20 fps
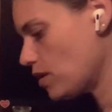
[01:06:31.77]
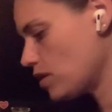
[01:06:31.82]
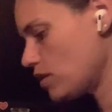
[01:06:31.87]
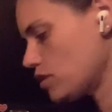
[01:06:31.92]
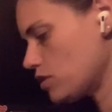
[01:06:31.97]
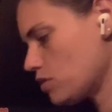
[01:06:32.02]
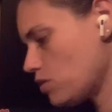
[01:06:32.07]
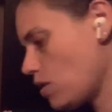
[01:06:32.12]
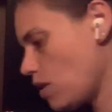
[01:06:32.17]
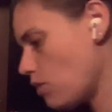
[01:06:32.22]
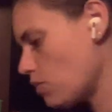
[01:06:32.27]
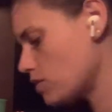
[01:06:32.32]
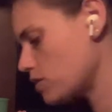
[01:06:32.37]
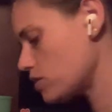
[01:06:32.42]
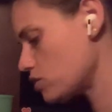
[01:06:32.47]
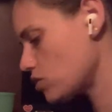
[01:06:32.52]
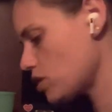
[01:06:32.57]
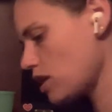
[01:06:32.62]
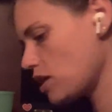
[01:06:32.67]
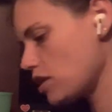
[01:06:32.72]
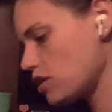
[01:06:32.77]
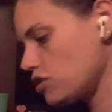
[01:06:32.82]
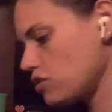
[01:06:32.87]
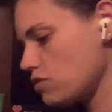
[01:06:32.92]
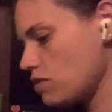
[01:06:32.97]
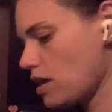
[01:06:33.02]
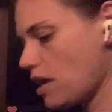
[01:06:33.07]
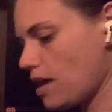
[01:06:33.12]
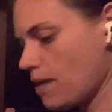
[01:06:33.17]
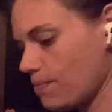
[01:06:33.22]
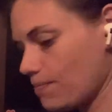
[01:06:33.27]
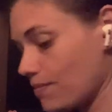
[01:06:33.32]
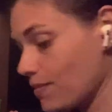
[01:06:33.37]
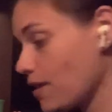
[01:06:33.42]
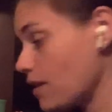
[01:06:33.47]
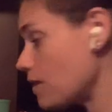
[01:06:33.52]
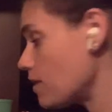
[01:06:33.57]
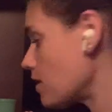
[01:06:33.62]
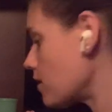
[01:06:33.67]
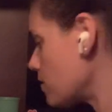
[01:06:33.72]
So I wasn't trying to do that.
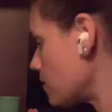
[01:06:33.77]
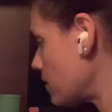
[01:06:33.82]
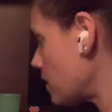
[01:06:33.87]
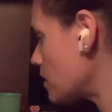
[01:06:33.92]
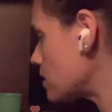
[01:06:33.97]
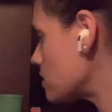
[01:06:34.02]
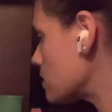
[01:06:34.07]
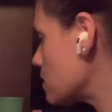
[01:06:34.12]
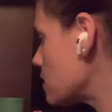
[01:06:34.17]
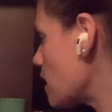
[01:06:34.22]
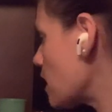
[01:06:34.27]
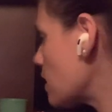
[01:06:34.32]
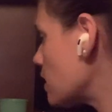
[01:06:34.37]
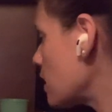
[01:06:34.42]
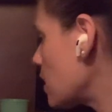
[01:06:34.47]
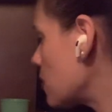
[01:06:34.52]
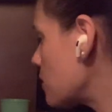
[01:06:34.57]
And that's exactly how